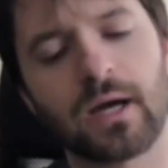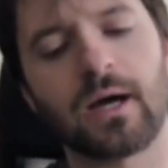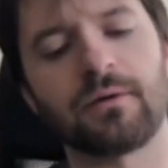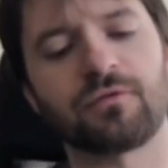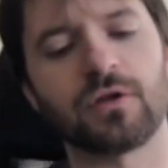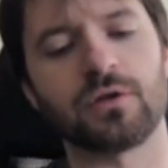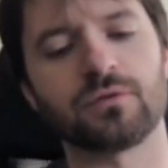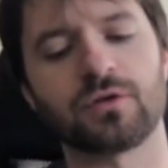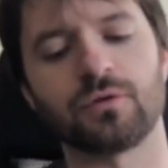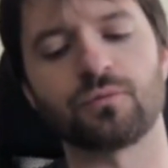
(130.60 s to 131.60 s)
for you
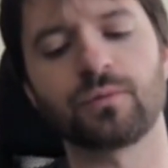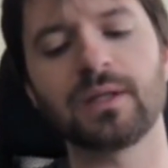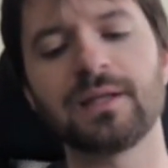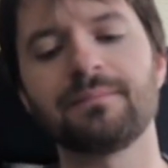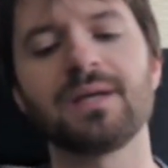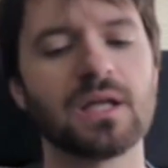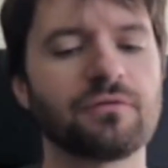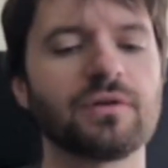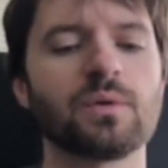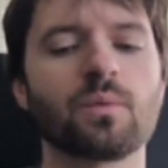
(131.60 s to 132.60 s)
to really
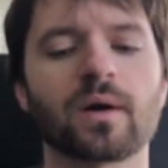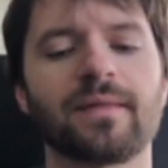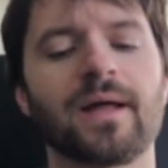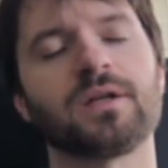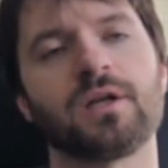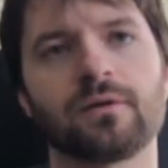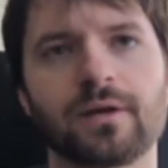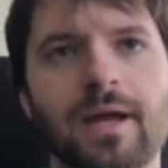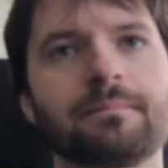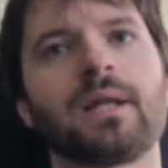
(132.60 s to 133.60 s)
meaningfully work that into your
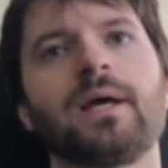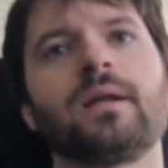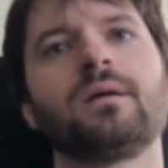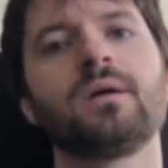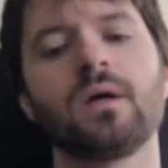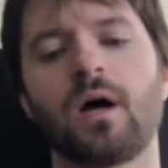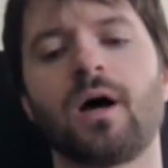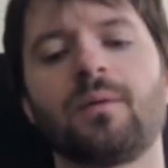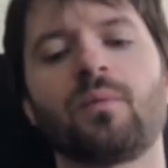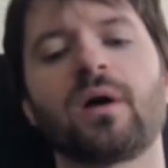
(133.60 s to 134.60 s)
game plan.
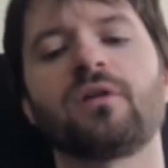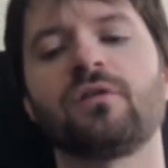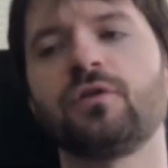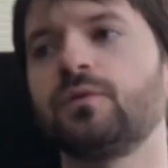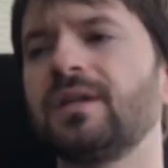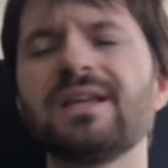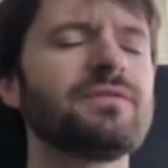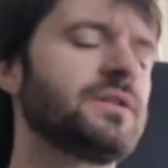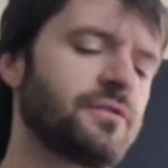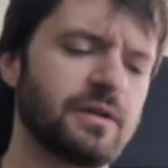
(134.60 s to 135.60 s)
Whereas if you even
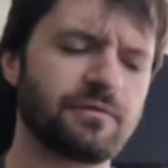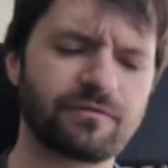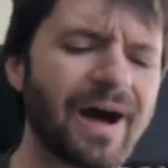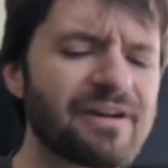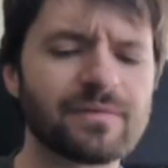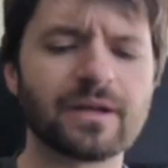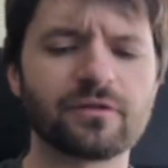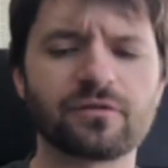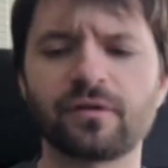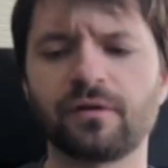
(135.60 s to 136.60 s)
just did 5
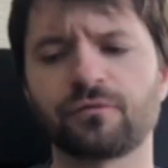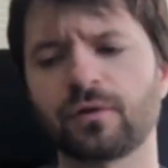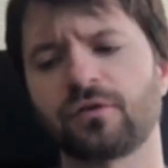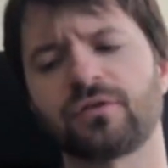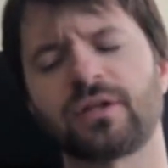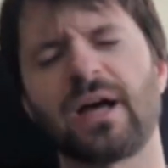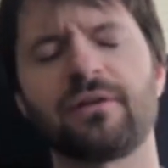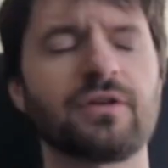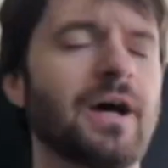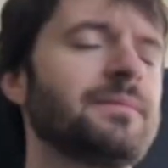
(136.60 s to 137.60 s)
minutes of research ahead
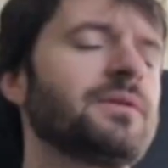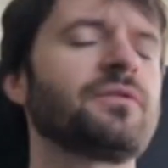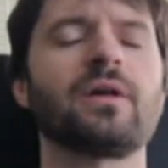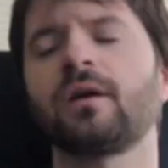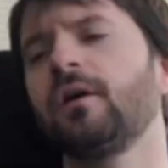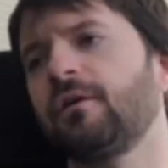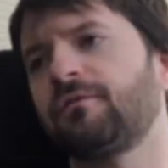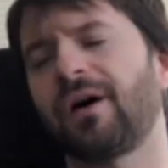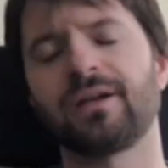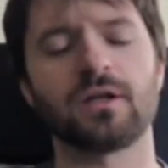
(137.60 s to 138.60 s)
of time, just
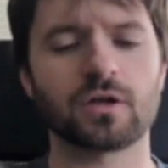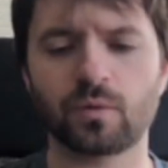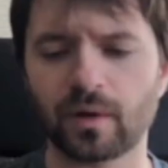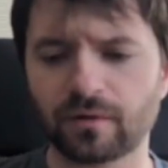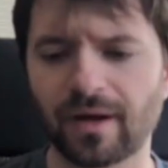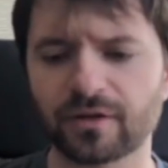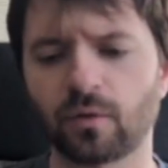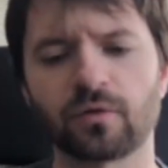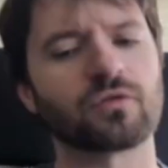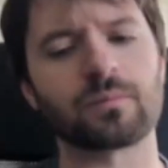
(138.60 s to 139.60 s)
find a quick crash
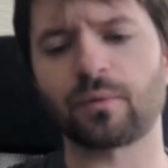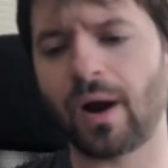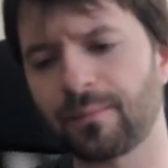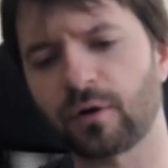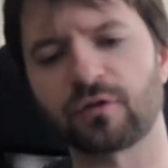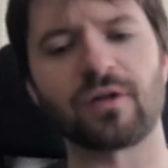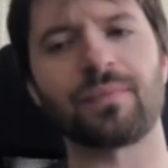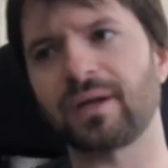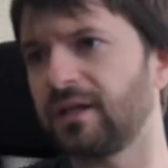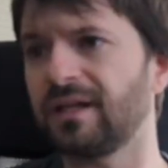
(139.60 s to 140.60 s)
course or a primer or
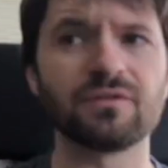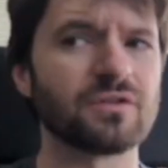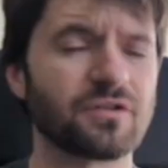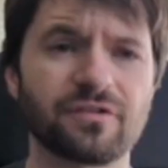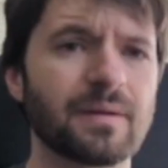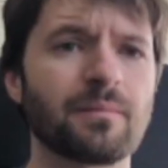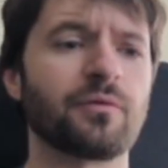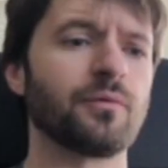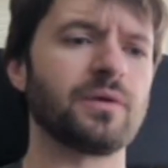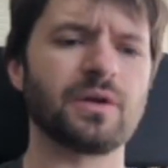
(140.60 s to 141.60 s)
something and even just skim
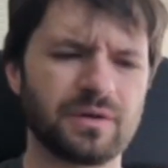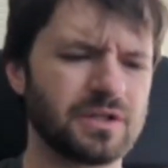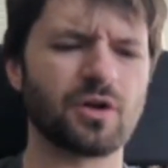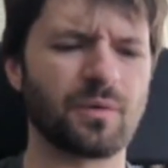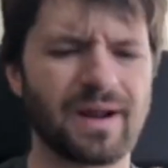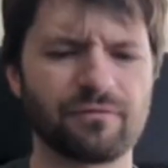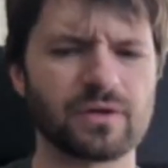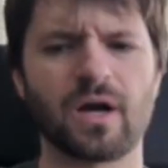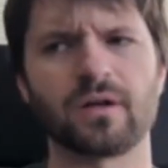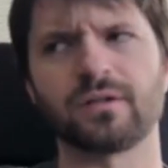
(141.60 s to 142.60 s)
through it. You don't need to know what every
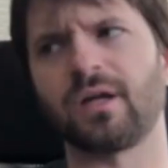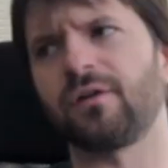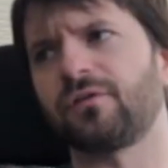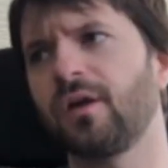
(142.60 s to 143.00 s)
card does.